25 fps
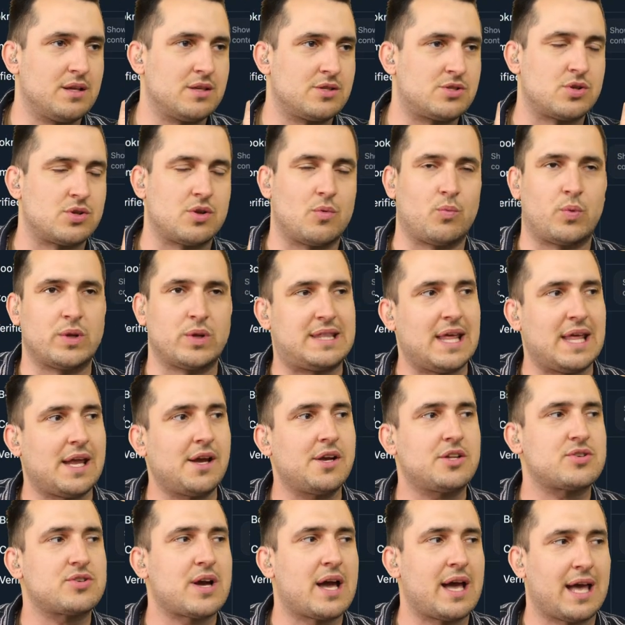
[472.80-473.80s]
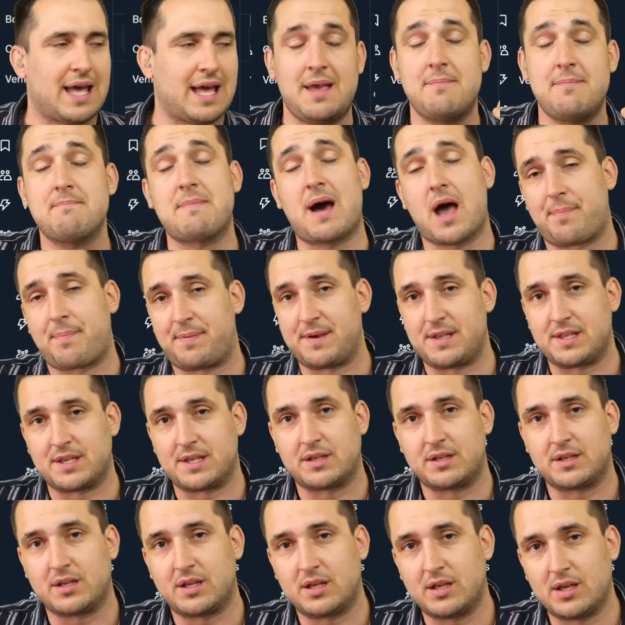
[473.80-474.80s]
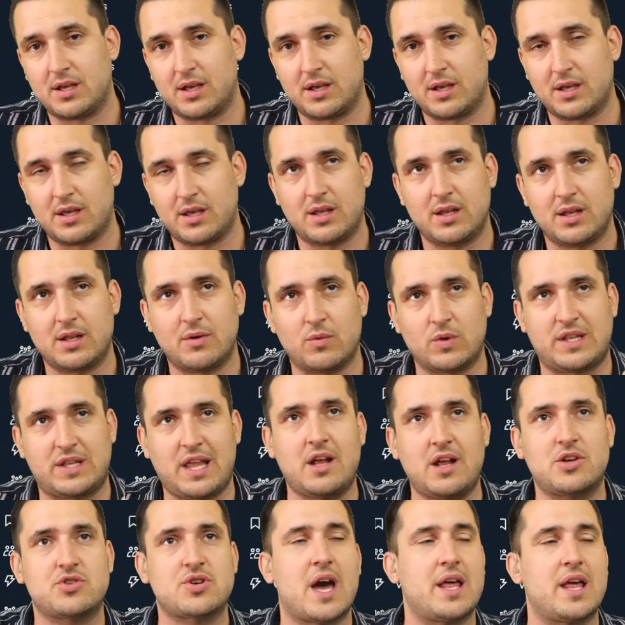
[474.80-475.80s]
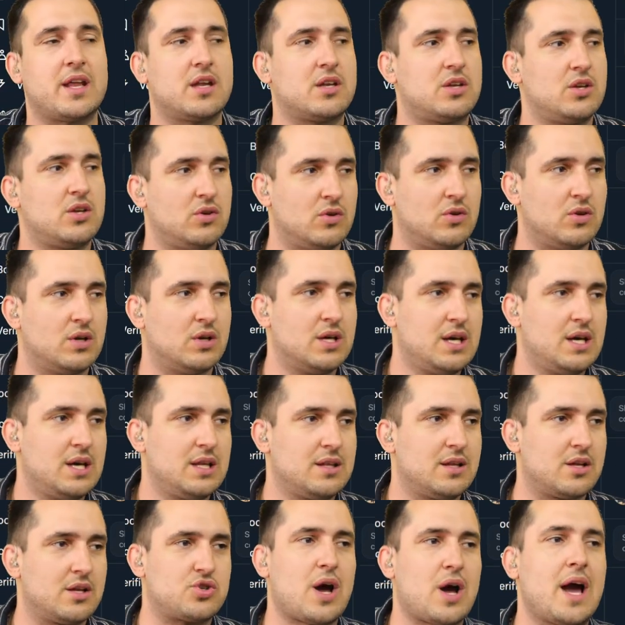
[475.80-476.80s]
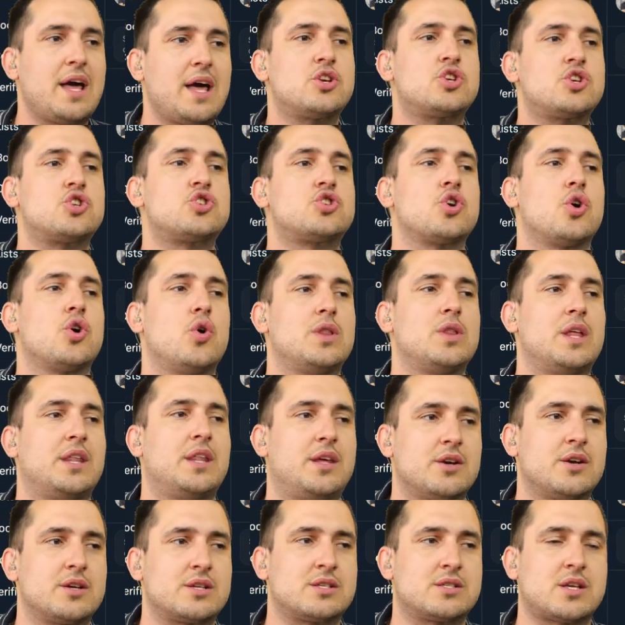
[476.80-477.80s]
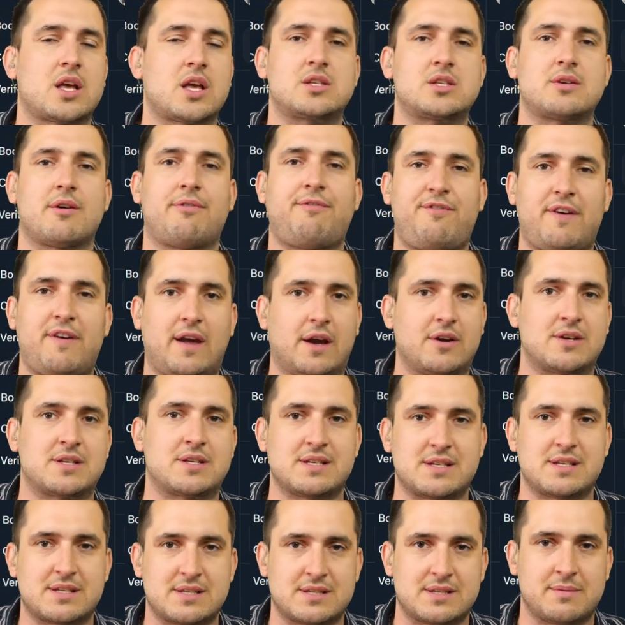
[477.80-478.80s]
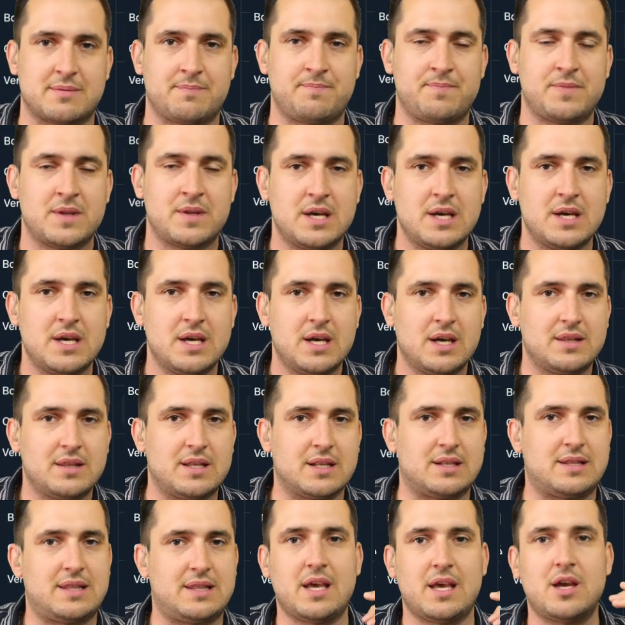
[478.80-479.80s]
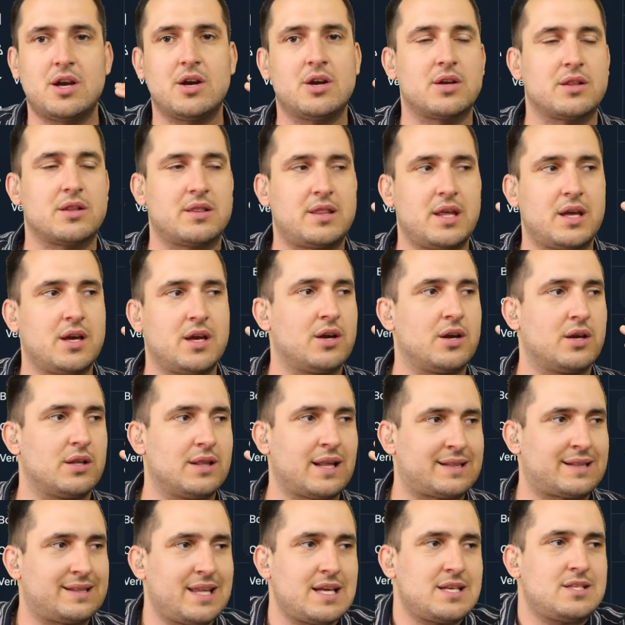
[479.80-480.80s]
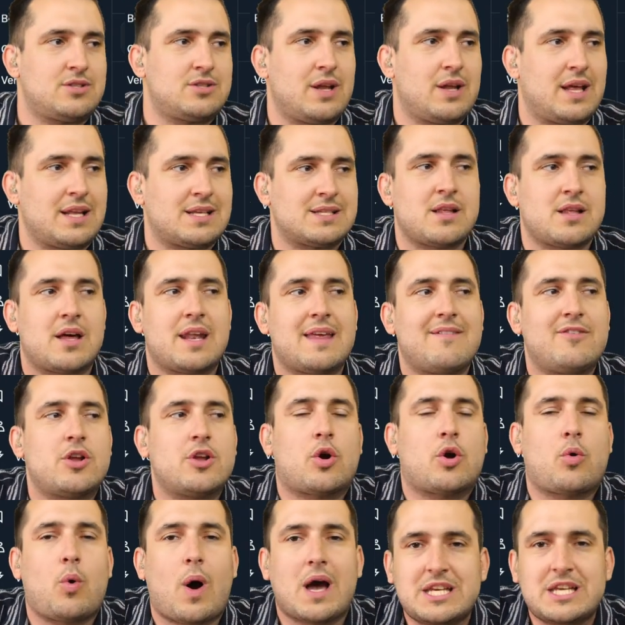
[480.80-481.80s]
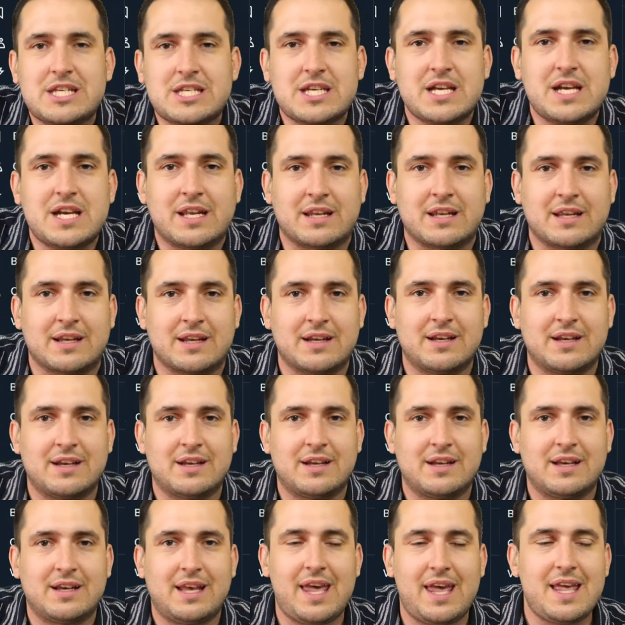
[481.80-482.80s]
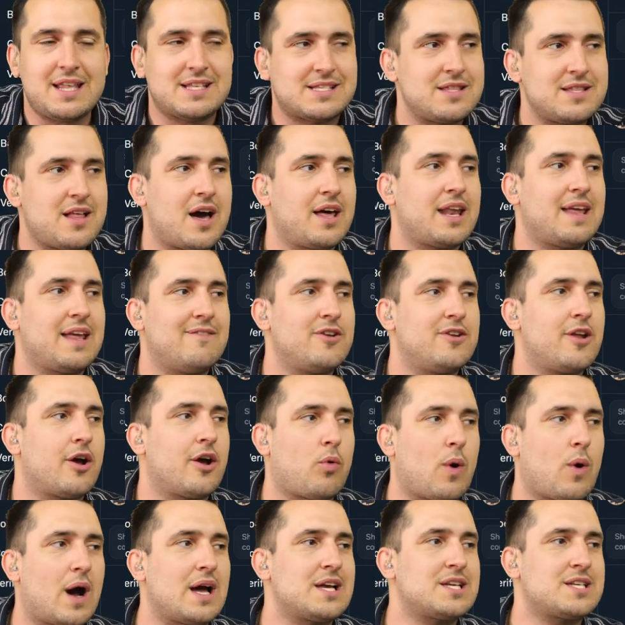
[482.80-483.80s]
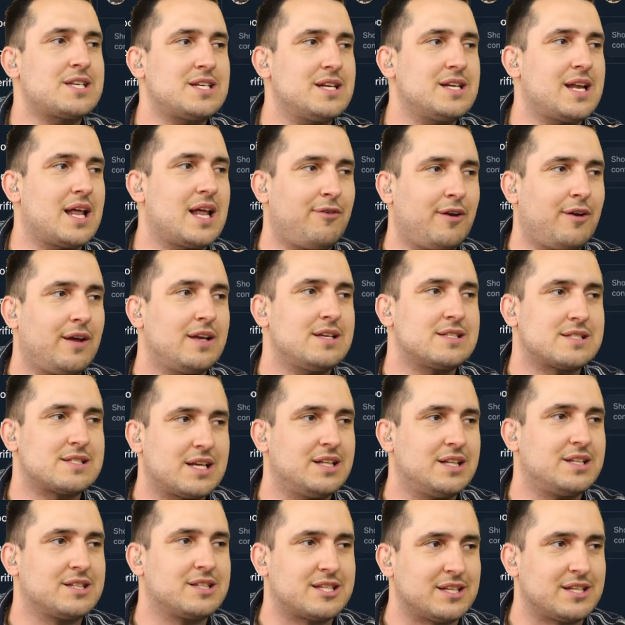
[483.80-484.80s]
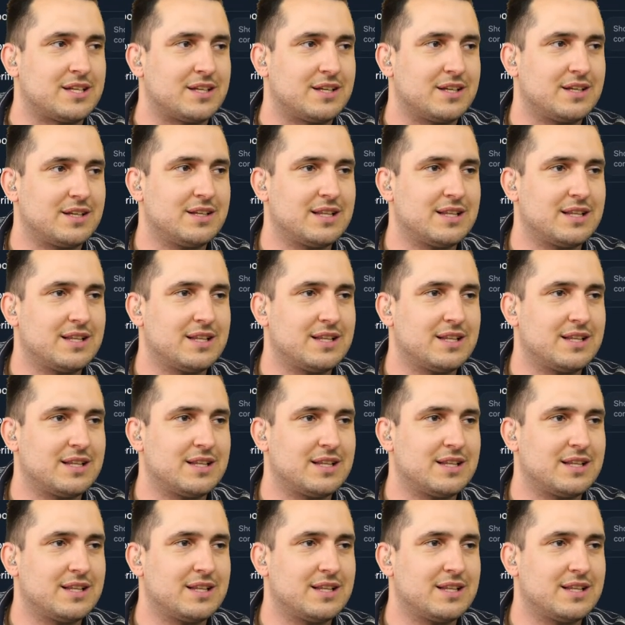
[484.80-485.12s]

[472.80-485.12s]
So what they're trying, in my opinion, what they're trying to do, they're trying to show that there's such a fair system that they're like this dude. It's not even a question. It's not even a question if he's guilty.